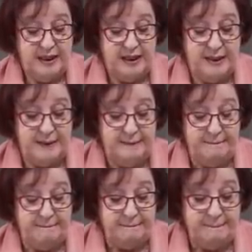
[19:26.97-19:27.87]

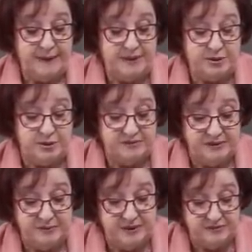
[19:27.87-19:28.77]
And so on
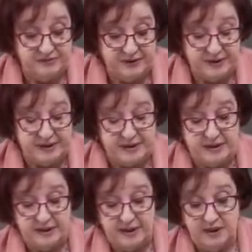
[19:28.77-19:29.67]
February the
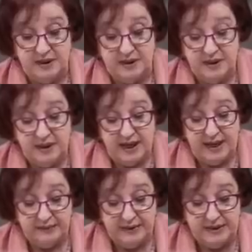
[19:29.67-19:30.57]
1st,
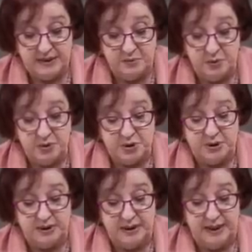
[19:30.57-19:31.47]
I raised a
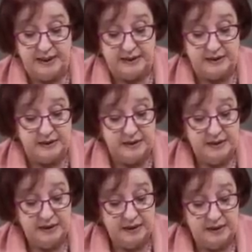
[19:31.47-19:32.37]
motion that
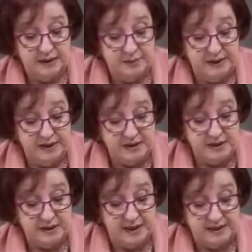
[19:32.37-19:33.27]

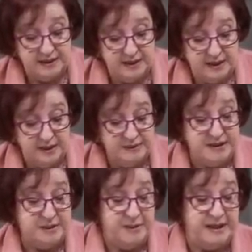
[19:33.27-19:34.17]

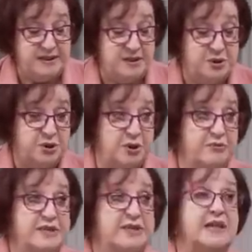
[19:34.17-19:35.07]
Mr. Patterson should
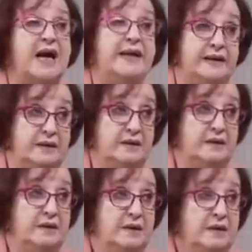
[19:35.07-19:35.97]
resign
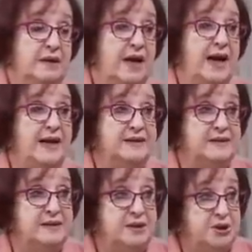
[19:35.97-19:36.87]

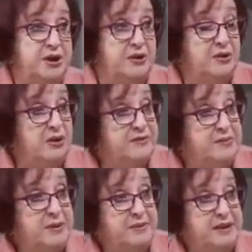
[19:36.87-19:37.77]
as the chair of the
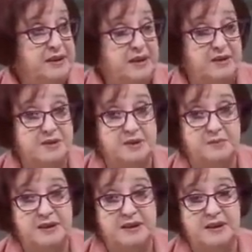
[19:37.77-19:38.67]
Public Accounts
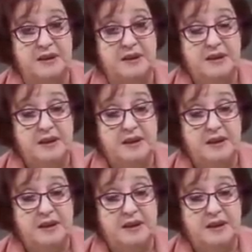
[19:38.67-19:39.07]
Committee.